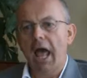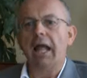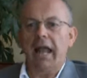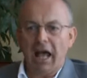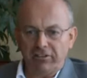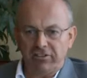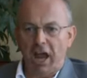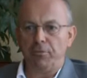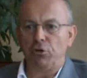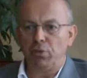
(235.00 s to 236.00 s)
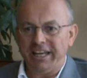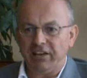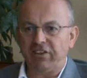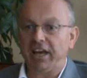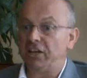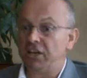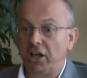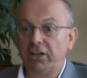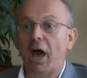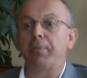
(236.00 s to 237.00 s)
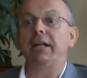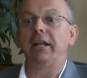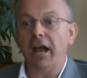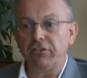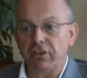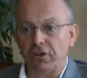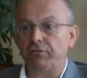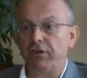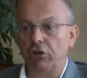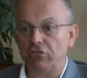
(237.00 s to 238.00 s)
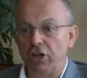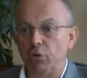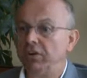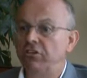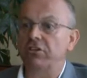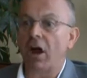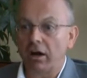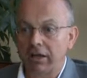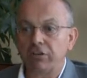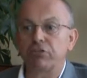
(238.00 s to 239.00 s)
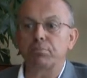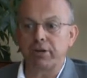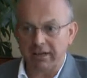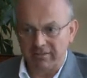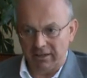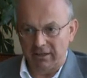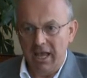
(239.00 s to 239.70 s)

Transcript: Last time, the winning side did not capitalise on their victory, which is hardly surprising.